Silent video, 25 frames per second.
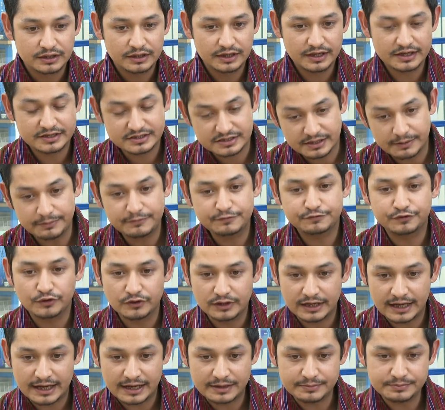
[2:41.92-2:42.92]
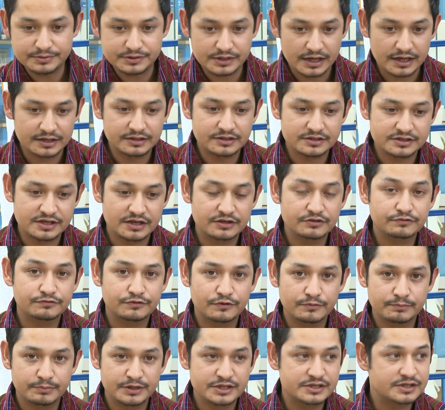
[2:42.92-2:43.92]
except for labs at the Center
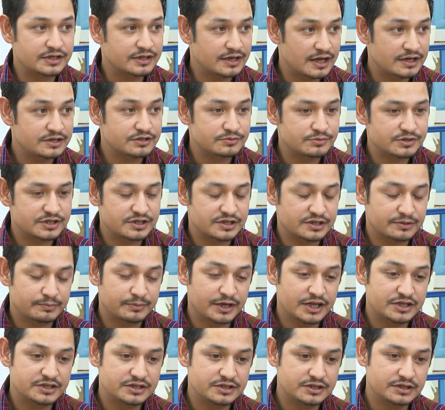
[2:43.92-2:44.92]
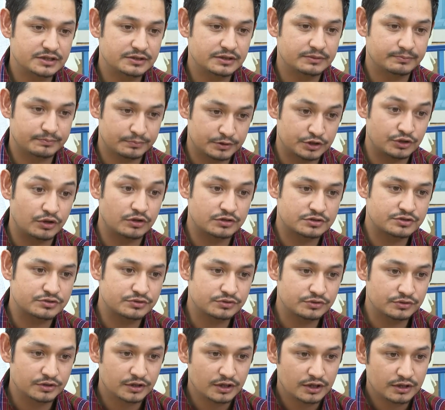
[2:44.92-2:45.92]
for Bits and Atoms at MIT, but
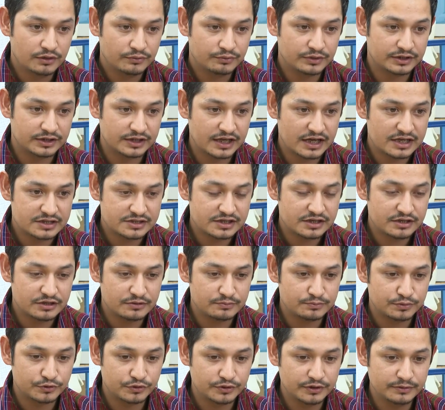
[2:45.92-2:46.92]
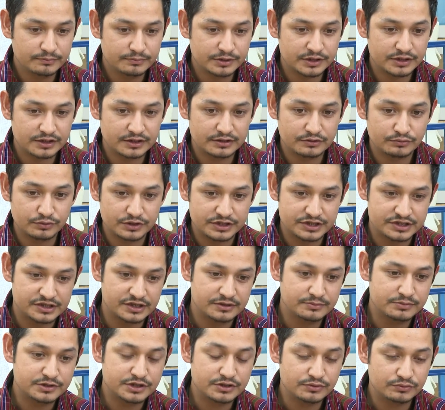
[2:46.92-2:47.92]
also with NASA and Boeing. But then with
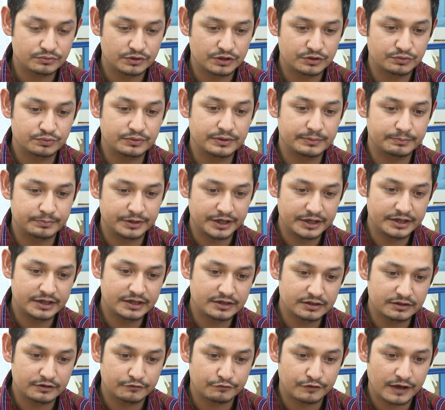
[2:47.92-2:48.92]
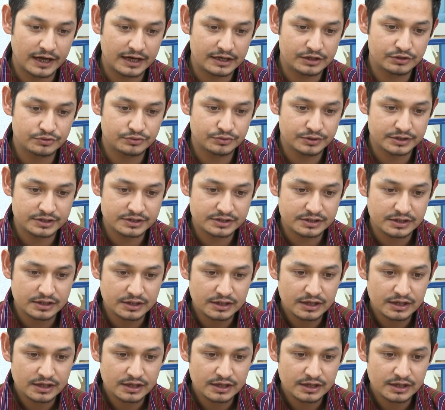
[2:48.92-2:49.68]
GMC, what we bring in the value is